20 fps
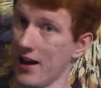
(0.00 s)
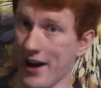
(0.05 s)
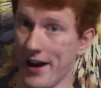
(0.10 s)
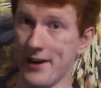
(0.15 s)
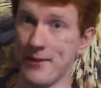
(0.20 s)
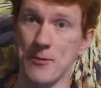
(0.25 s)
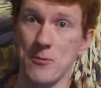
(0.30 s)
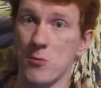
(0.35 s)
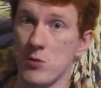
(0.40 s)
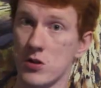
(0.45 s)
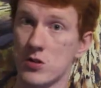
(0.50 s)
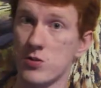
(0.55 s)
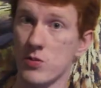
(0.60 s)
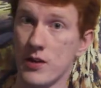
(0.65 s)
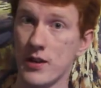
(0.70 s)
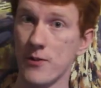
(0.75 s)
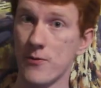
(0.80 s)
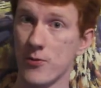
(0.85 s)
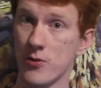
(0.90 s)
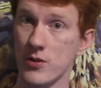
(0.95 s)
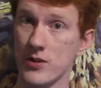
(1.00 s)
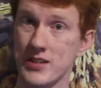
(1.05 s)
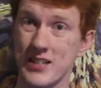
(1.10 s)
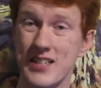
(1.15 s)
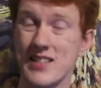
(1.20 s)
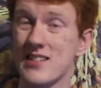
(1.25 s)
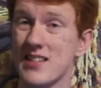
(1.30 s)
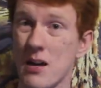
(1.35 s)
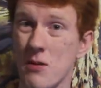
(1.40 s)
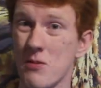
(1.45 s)
And with
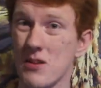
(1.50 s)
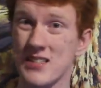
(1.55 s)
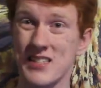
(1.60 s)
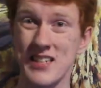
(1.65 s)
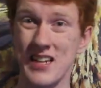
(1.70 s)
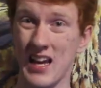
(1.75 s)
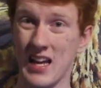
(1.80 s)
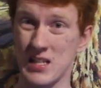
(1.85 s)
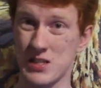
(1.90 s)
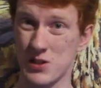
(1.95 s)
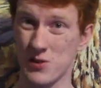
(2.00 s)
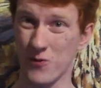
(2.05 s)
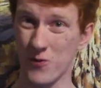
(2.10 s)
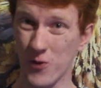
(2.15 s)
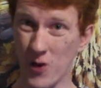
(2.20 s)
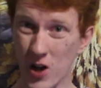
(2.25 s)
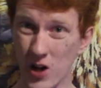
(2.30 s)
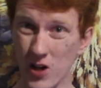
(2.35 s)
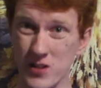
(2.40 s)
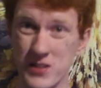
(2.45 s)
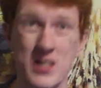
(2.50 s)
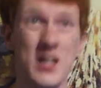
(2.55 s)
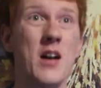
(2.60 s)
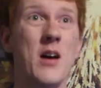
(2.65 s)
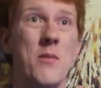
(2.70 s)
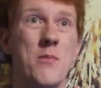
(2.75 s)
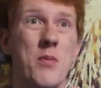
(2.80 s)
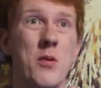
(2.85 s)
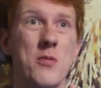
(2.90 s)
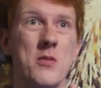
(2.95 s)
2014's, that wasn't its fault,
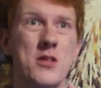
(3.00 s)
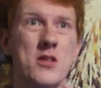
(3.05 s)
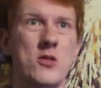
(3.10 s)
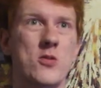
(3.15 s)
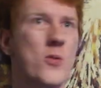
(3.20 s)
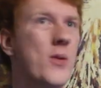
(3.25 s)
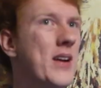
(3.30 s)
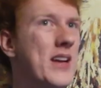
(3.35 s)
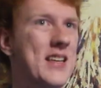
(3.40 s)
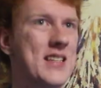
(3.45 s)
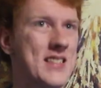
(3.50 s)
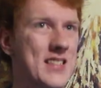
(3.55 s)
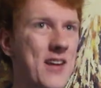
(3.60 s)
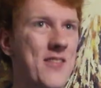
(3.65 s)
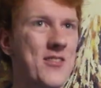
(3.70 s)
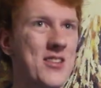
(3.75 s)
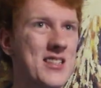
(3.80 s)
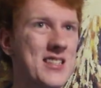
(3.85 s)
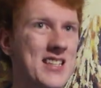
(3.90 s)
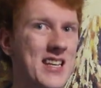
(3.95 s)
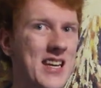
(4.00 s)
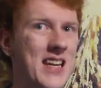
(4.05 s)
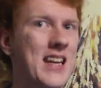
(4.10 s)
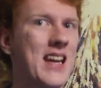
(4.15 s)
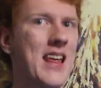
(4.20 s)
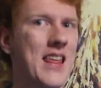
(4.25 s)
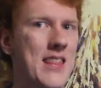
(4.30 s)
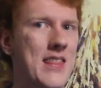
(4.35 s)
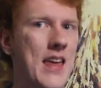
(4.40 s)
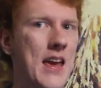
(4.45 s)
but with
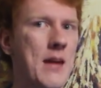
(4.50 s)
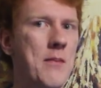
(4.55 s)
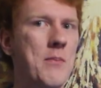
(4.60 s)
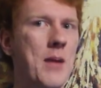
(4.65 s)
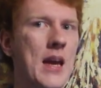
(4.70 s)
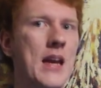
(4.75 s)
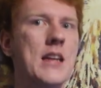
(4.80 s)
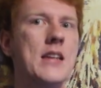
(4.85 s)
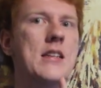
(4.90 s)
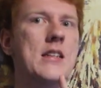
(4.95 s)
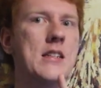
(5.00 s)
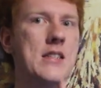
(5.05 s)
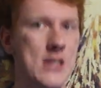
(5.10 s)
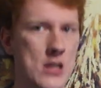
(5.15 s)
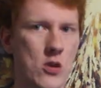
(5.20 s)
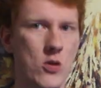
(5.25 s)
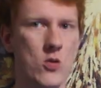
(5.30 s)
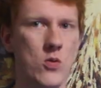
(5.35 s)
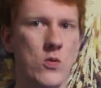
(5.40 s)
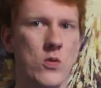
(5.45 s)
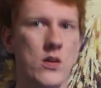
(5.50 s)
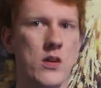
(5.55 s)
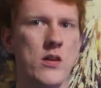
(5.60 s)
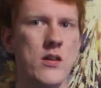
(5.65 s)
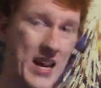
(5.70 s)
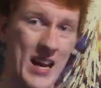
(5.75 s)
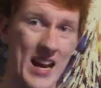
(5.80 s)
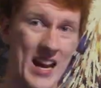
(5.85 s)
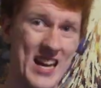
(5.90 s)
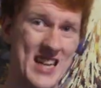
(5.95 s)
2017, they made do.
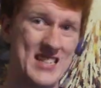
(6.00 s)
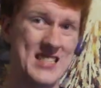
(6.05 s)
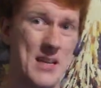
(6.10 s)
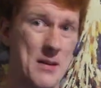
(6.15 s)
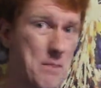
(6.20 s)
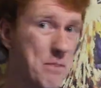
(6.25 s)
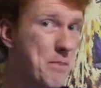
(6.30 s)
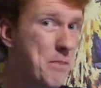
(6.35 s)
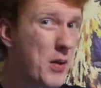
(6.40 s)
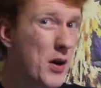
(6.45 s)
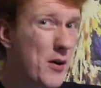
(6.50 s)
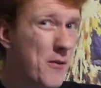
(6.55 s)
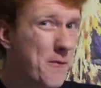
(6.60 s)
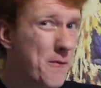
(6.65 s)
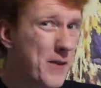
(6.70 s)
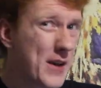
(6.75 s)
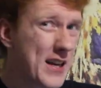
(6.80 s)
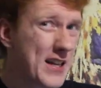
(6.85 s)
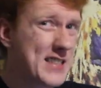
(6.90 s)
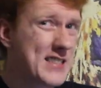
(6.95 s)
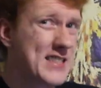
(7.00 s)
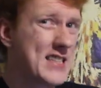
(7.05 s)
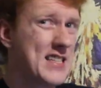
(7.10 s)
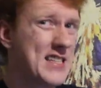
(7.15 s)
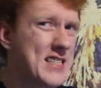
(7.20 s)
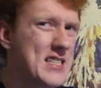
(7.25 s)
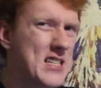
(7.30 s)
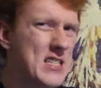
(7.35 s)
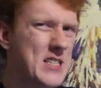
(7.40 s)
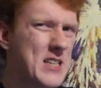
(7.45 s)
Is it perfect?
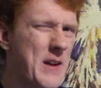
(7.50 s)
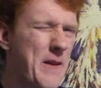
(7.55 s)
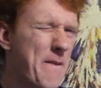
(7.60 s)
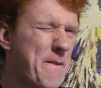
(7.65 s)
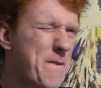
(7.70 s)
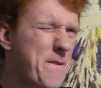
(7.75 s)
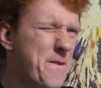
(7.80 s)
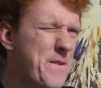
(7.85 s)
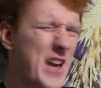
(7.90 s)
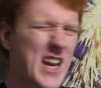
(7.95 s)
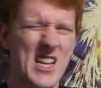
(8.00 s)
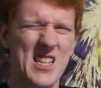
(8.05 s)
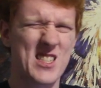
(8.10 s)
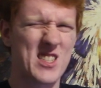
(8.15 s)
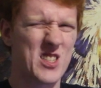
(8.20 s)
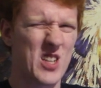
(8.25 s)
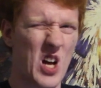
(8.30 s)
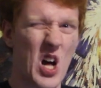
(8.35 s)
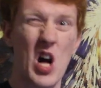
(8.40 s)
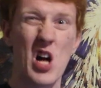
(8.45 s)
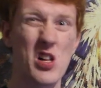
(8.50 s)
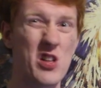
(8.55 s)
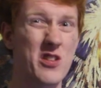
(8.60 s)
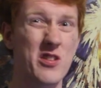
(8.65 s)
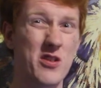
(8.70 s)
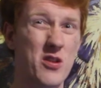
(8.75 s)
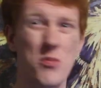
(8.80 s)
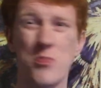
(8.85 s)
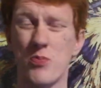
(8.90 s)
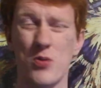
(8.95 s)
Does it fix
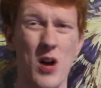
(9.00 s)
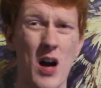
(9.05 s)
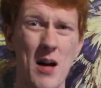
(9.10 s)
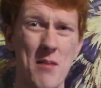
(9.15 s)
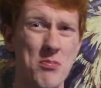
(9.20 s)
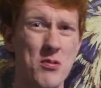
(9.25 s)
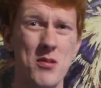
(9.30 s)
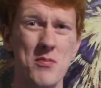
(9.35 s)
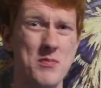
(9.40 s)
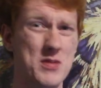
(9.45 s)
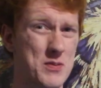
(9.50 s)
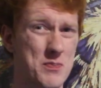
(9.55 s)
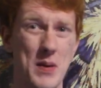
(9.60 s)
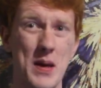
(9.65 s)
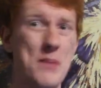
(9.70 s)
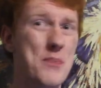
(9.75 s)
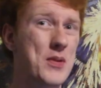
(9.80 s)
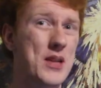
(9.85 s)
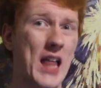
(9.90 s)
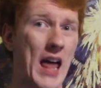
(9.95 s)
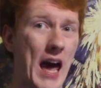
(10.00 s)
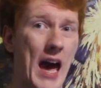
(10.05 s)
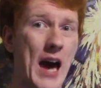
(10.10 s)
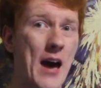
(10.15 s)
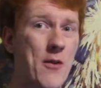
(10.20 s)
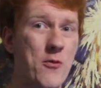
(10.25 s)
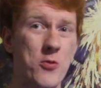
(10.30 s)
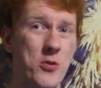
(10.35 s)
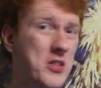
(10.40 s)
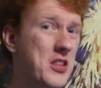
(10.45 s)
all the problems people
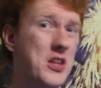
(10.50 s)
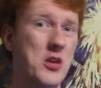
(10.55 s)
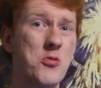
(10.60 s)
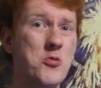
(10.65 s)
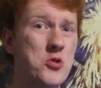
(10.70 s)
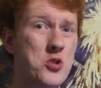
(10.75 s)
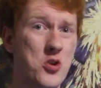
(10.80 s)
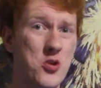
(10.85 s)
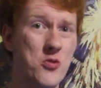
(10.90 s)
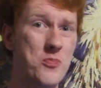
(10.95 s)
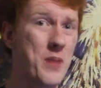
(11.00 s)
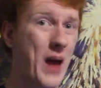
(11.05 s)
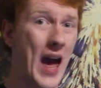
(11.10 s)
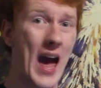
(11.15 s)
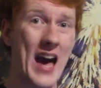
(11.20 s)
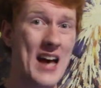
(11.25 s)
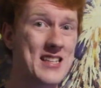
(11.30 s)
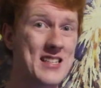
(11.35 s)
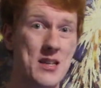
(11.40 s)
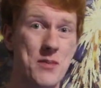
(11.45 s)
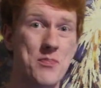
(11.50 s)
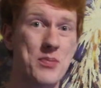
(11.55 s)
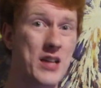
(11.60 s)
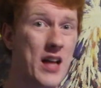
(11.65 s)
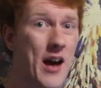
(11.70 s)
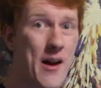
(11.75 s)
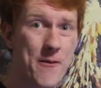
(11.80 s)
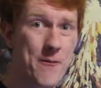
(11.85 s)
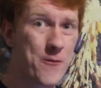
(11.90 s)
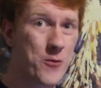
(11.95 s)
have with YouTube as a
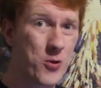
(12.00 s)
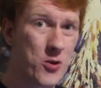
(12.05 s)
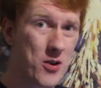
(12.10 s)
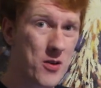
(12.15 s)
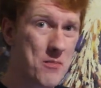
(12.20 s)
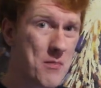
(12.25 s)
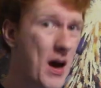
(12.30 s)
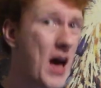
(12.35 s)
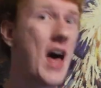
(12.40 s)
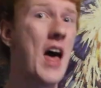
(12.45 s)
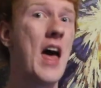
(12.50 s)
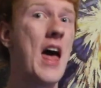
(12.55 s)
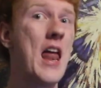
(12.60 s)
platform?